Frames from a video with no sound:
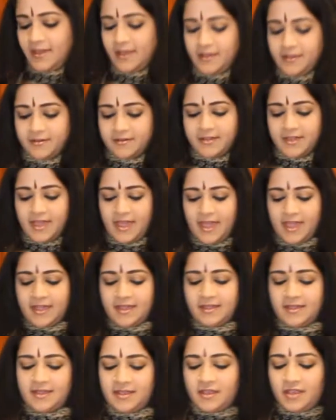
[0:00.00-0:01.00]
Okay,
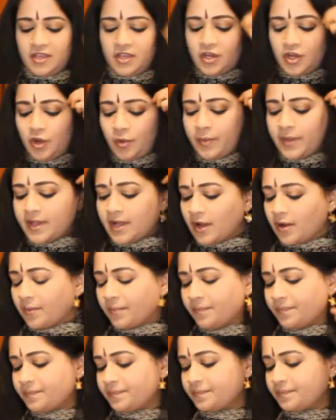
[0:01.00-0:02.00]
here we
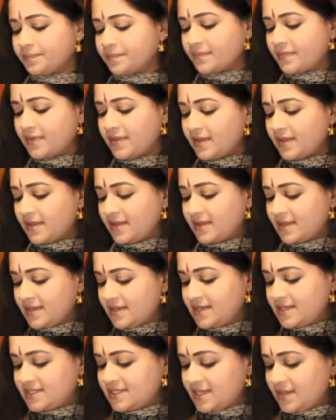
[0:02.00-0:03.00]
go.
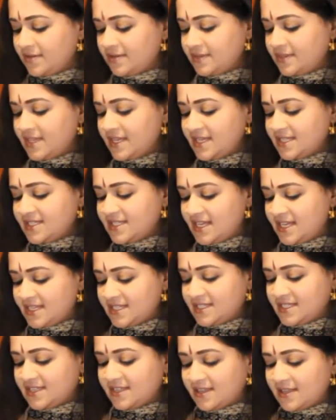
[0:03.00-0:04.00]
So this
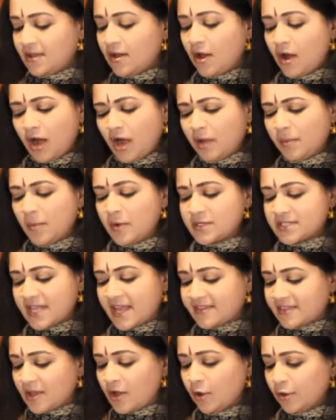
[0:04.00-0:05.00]
is almost
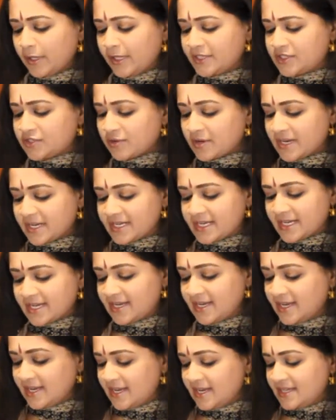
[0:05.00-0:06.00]
like the Holy Trinity,
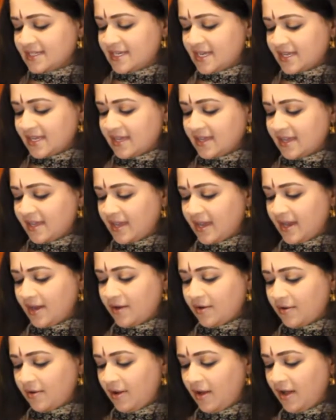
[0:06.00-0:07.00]
taking
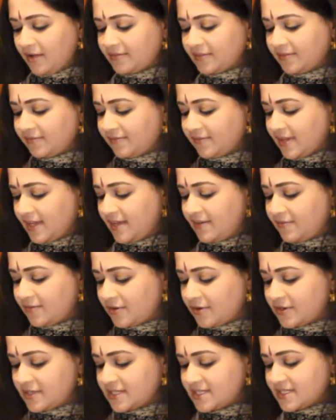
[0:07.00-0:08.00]
care of the
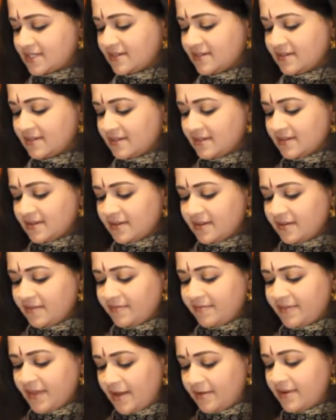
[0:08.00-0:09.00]
flavors.
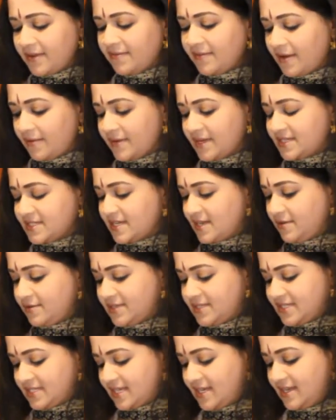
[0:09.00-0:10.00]
Very
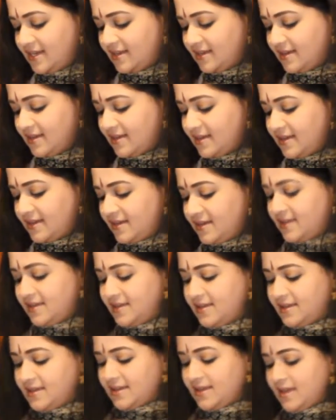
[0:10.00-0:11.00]
toasty.
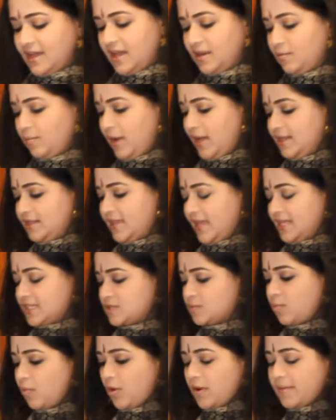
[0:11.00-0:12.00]
And while
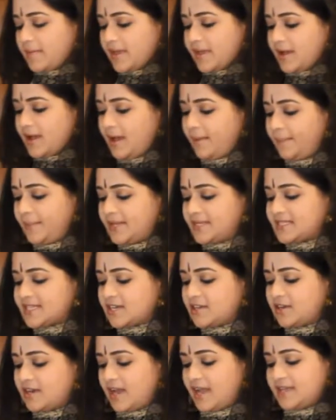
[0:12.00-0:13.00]
that's warming up, it's a
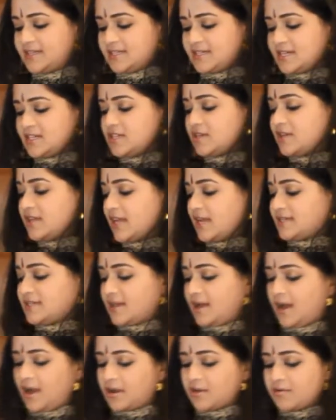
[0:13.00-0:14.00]
good idea to
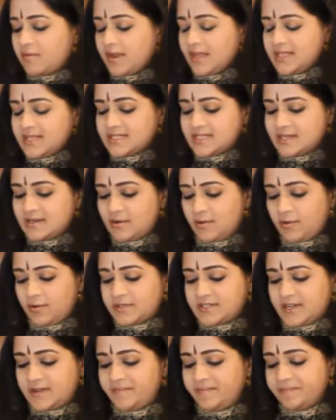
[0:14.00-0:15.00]
get our greens in
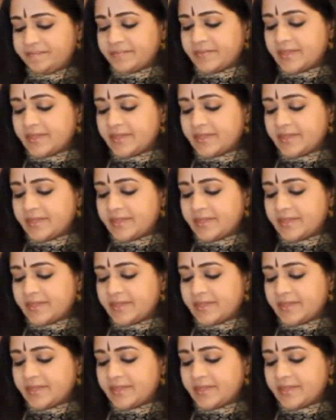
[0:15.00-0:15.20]
order.